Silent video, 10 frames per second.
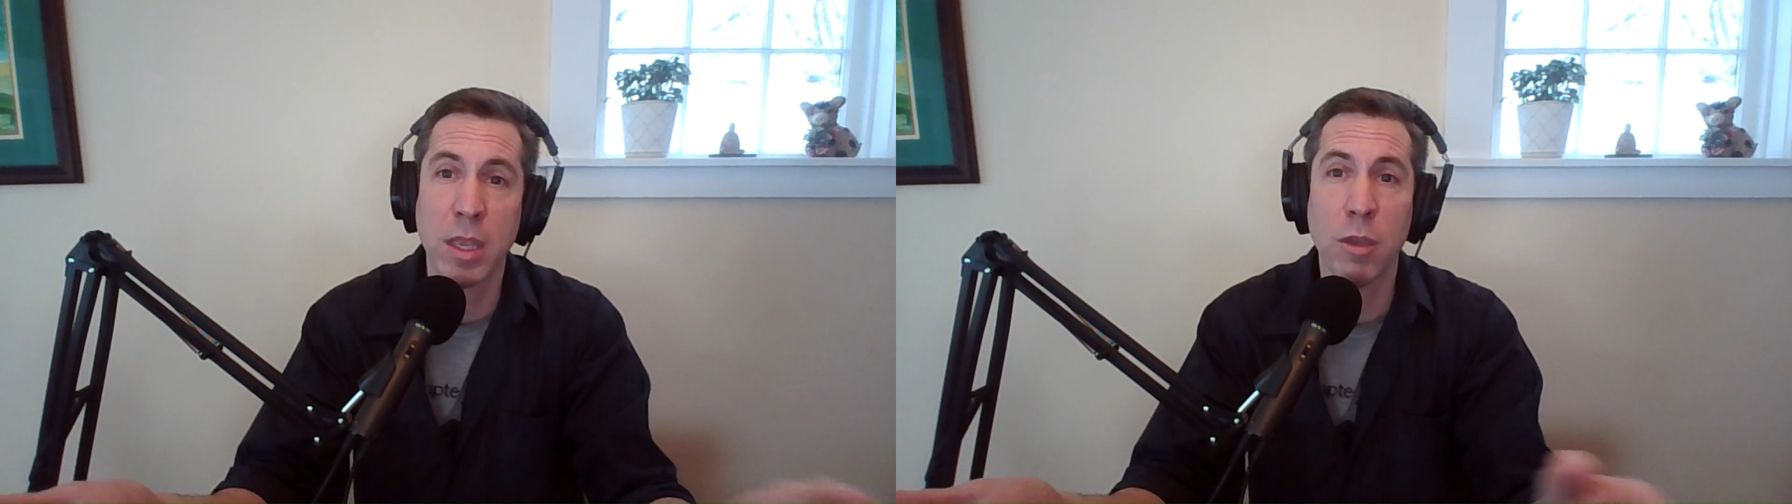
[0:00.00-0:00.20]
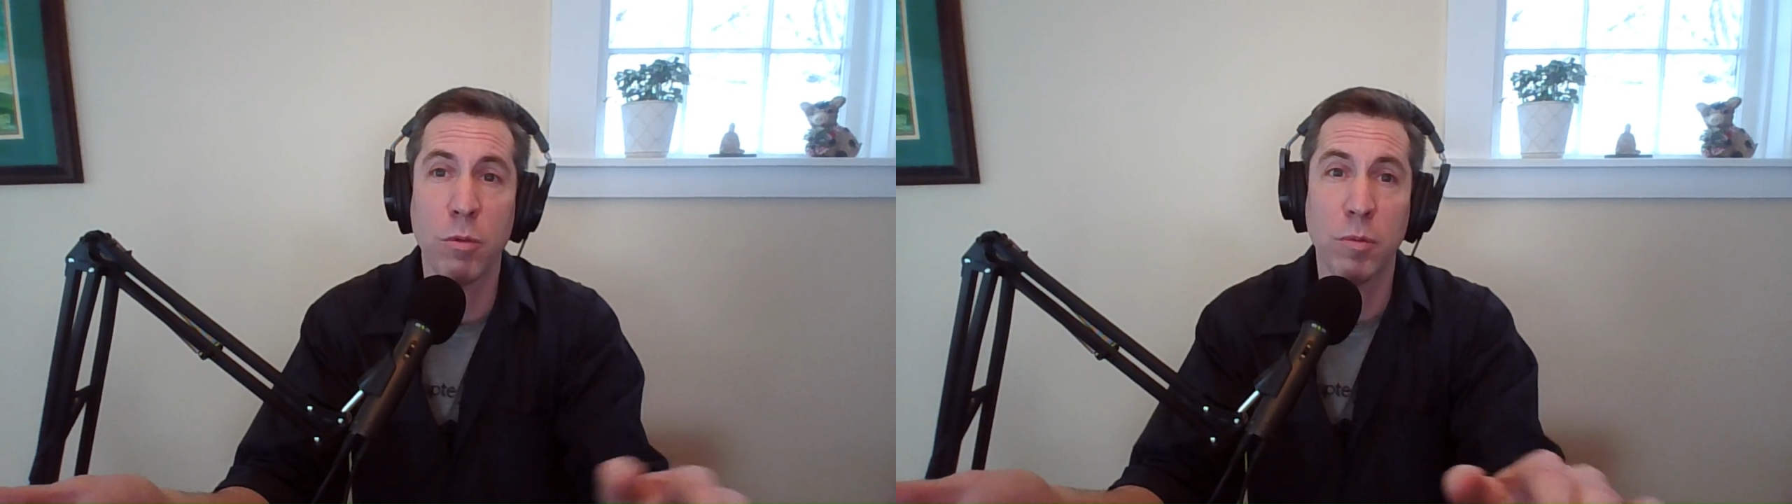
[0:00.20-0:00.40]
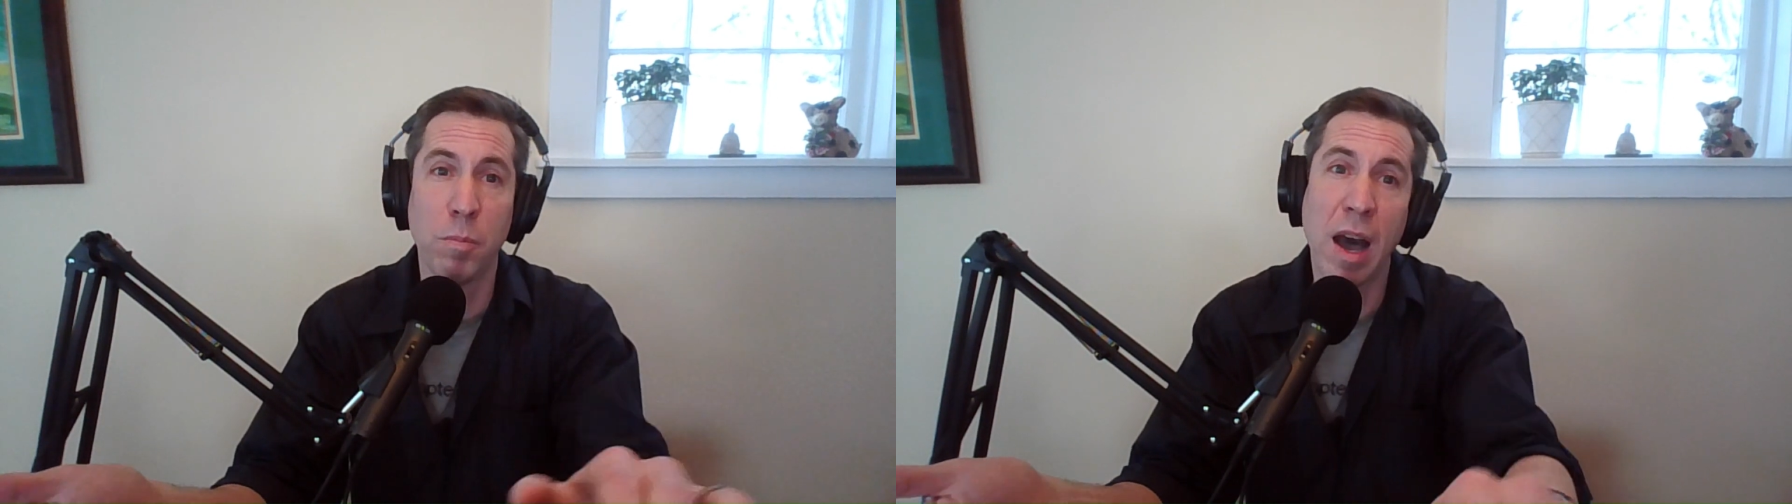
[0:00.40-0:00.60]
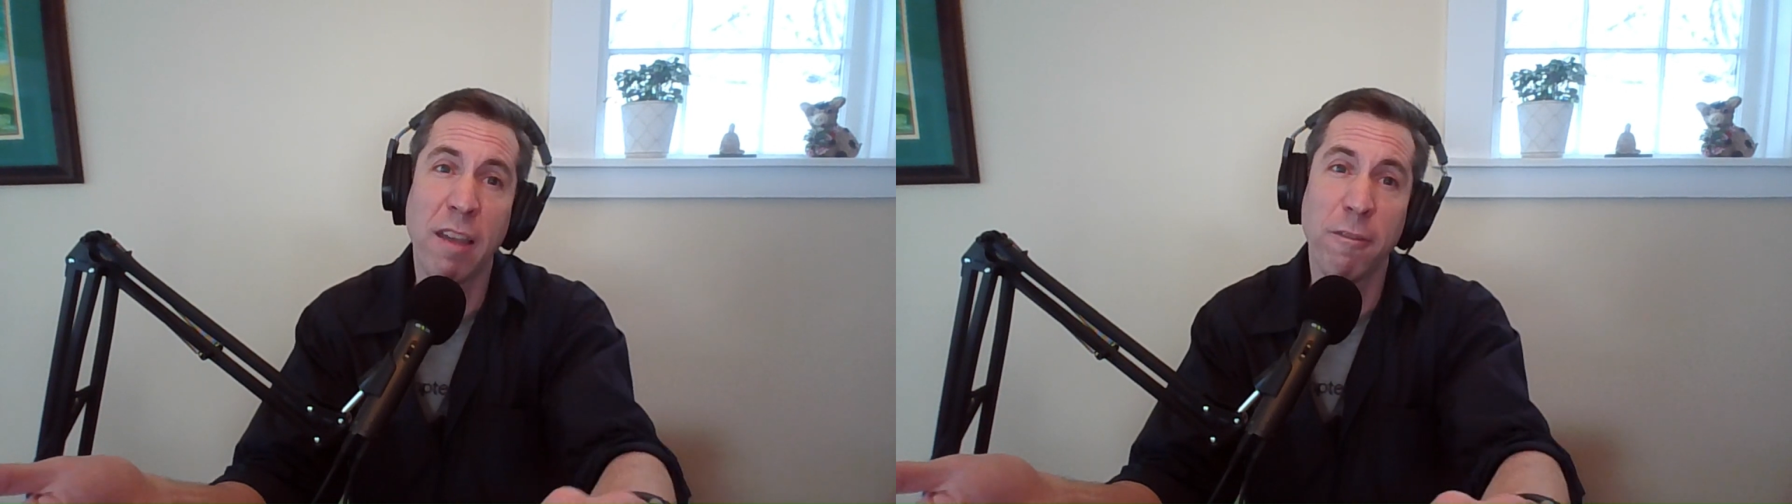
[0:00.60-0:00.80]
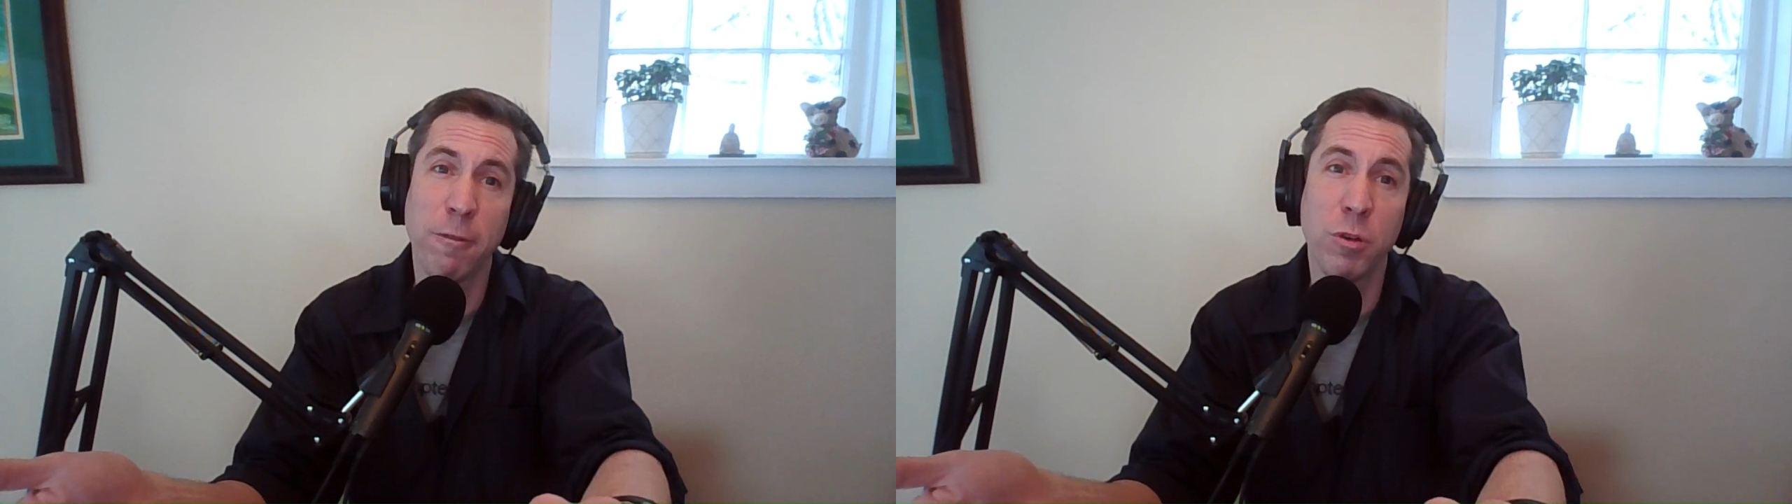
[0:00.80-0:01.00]
he would
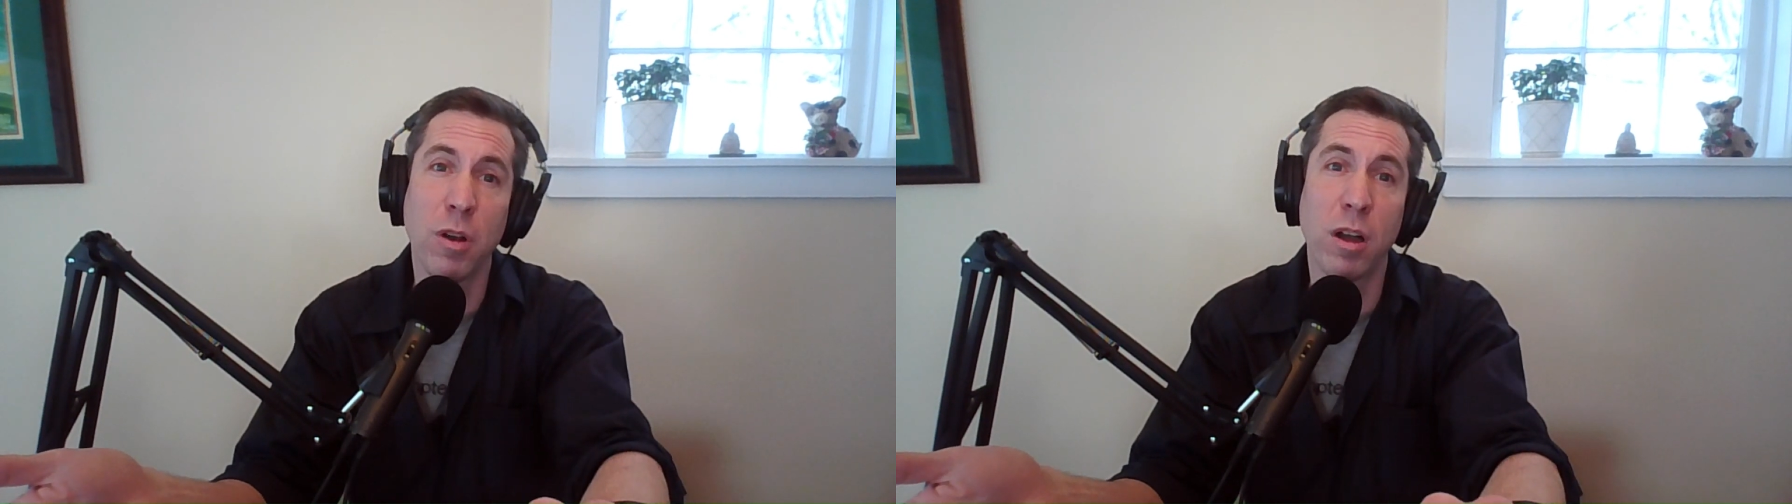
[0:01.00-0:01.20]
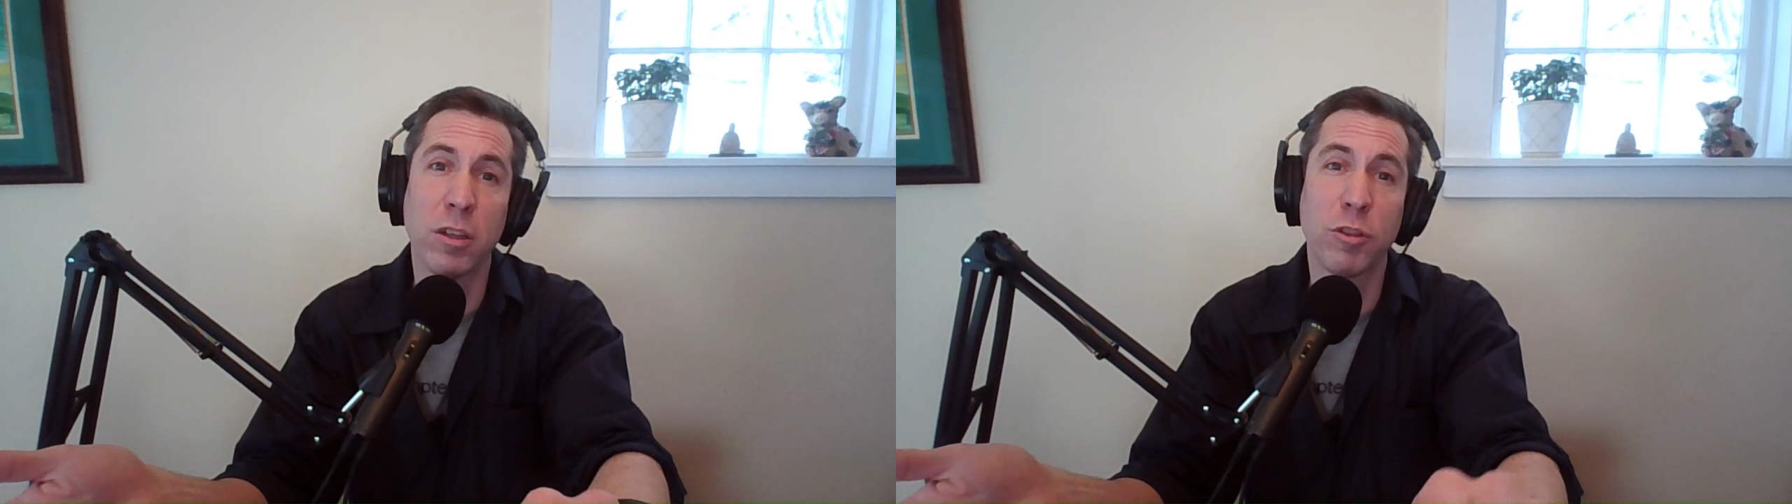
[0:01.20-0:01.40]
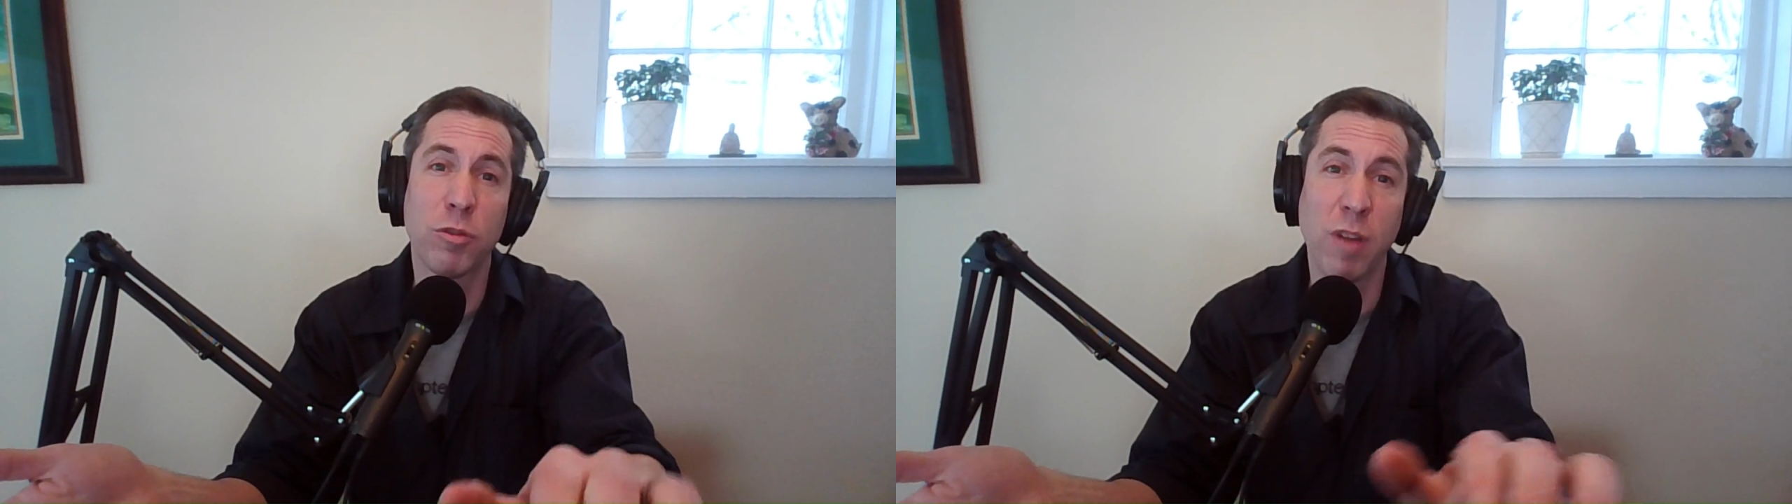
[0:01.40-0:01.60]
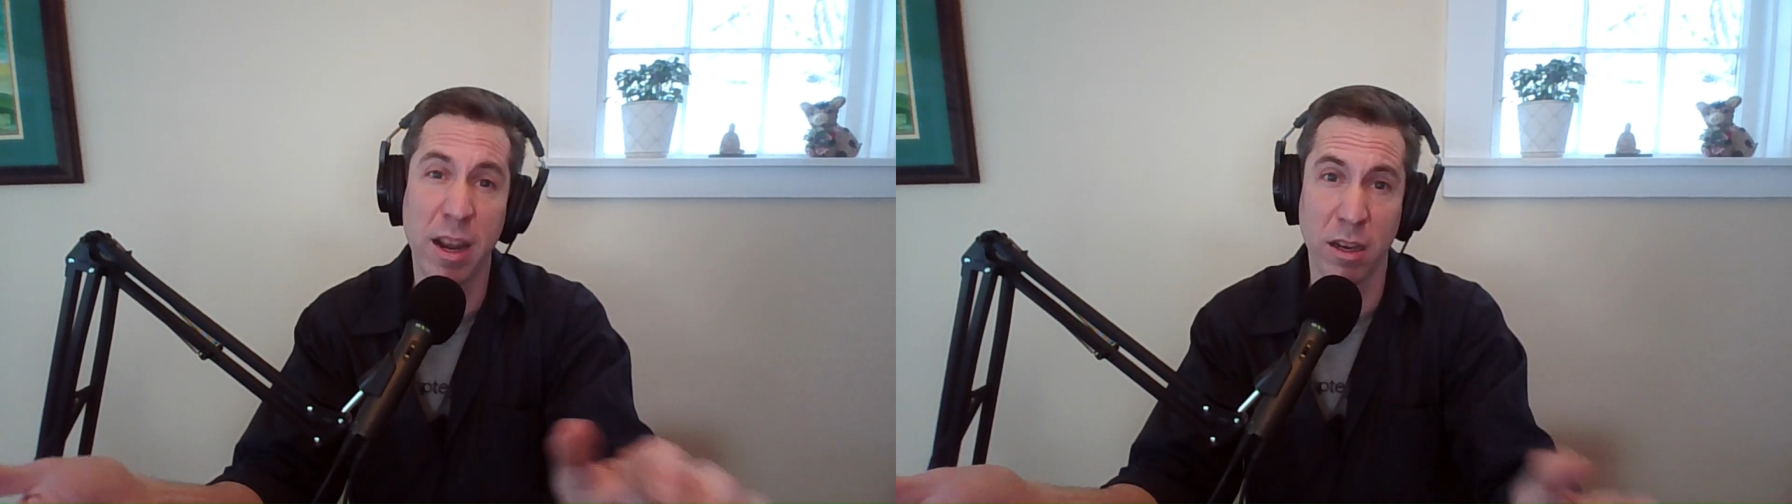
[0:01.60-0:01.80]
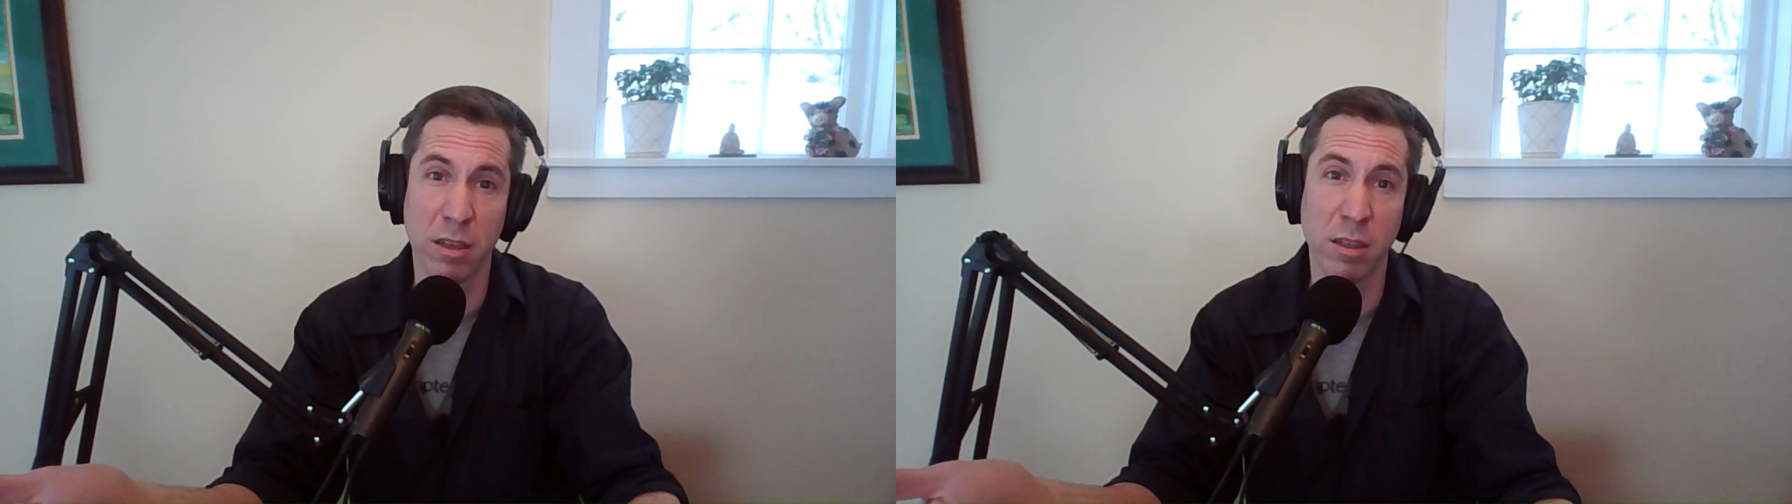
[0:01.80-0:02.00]
buy food on
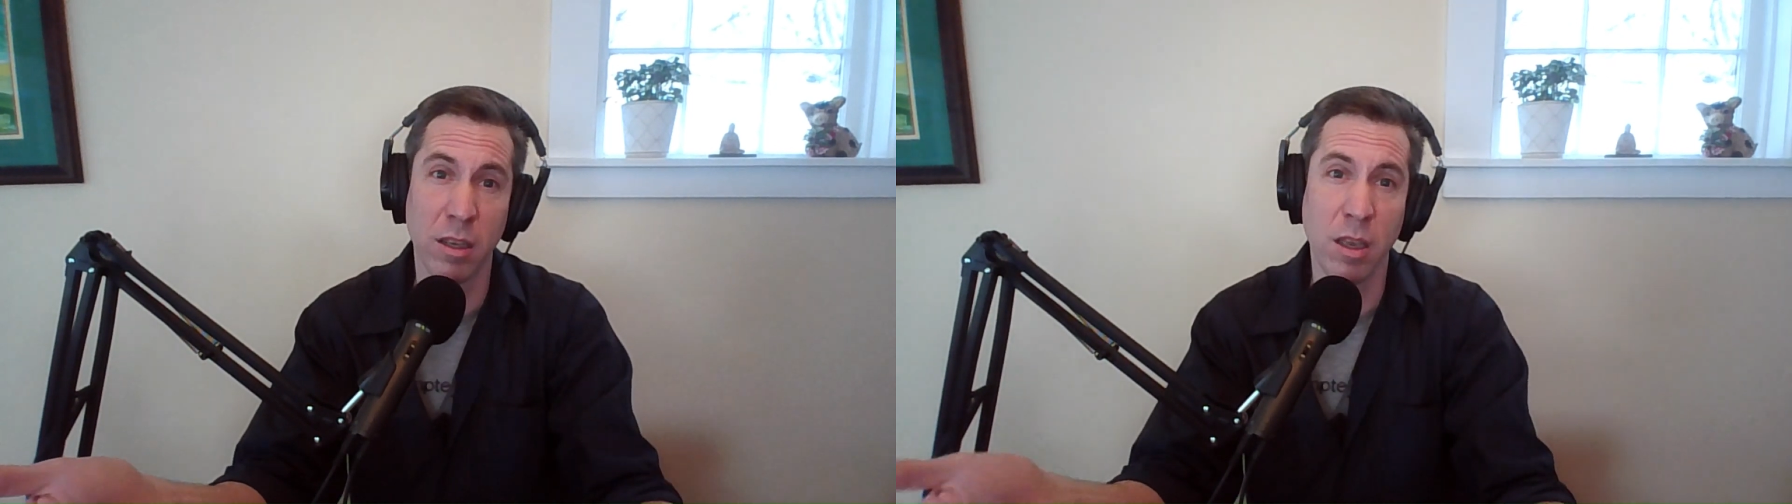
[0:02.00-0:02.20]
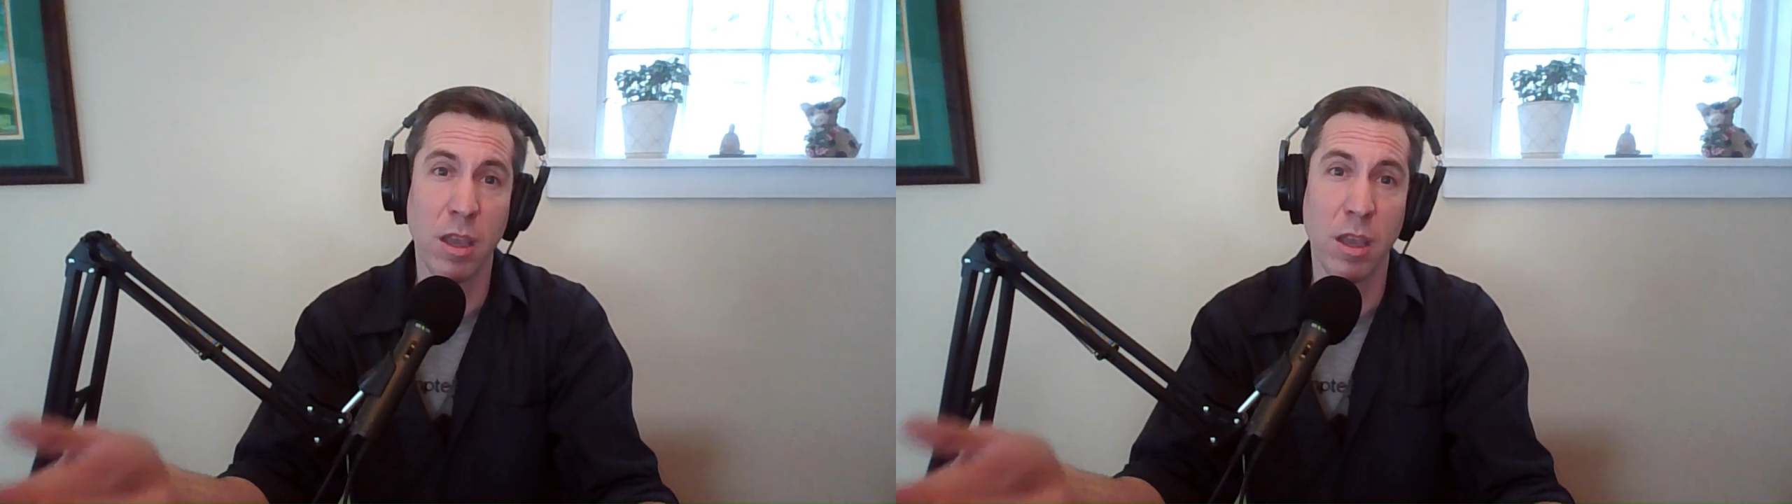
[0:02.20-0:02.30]
credit